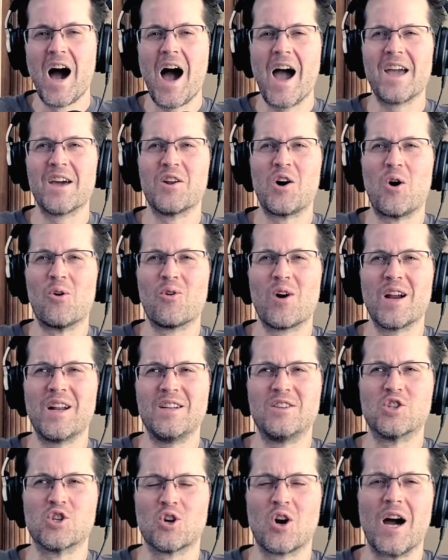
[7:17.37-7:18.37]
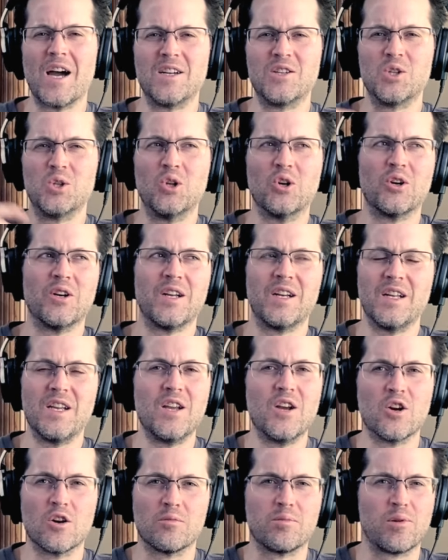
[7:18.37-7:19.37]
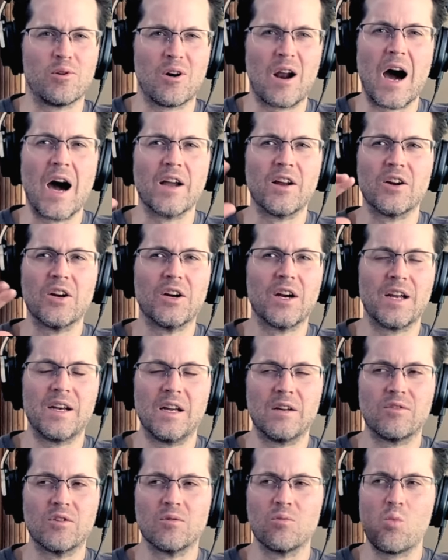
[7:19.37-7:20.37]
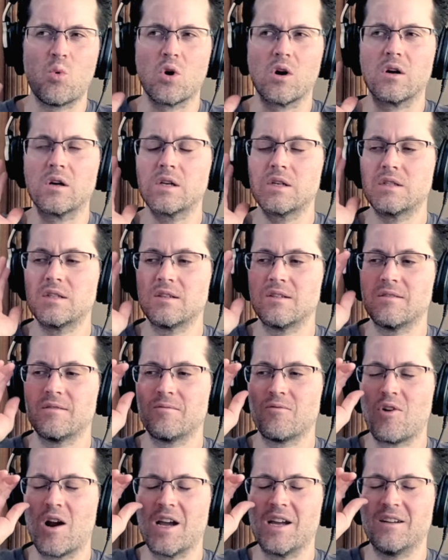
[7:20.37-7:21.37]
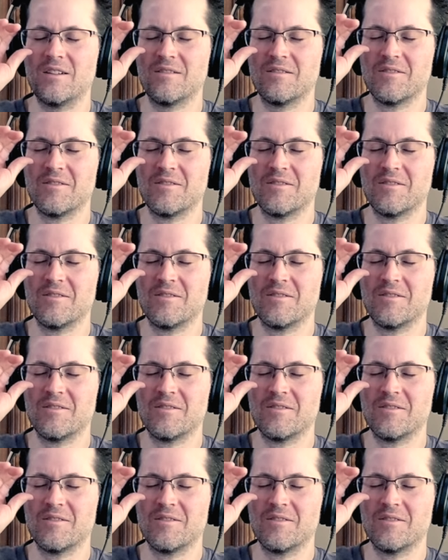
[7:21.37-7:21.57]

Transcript: had already tried to learn it a year prior. I never worked right.